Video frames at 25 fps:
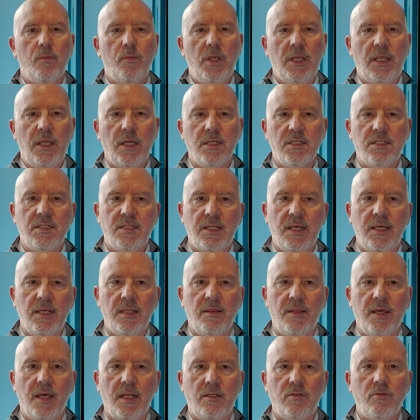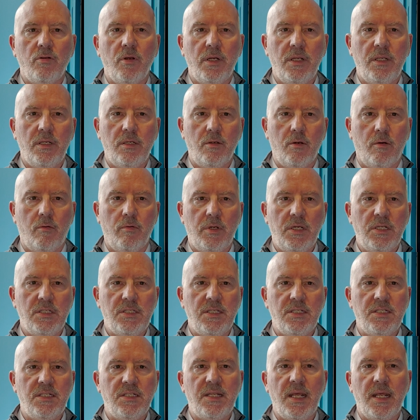we can state that 20
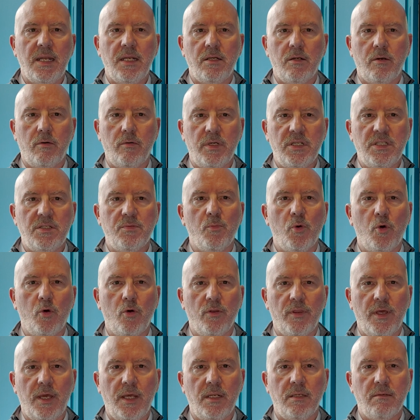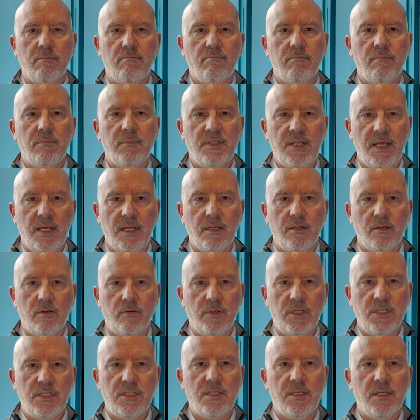degrees is 10 degrees more than 10
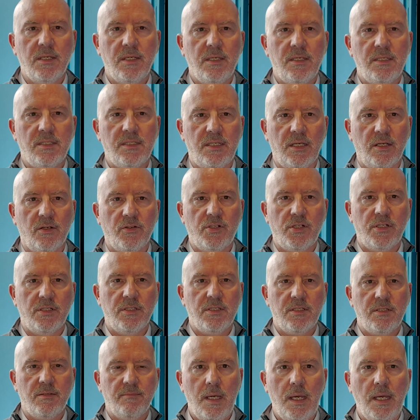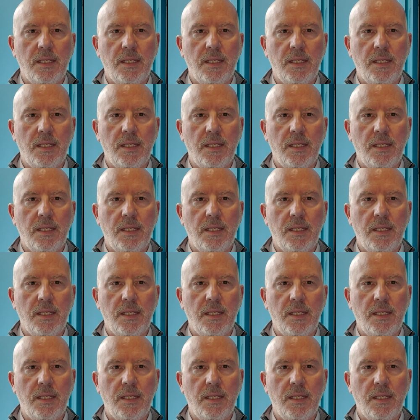degrees Celsius.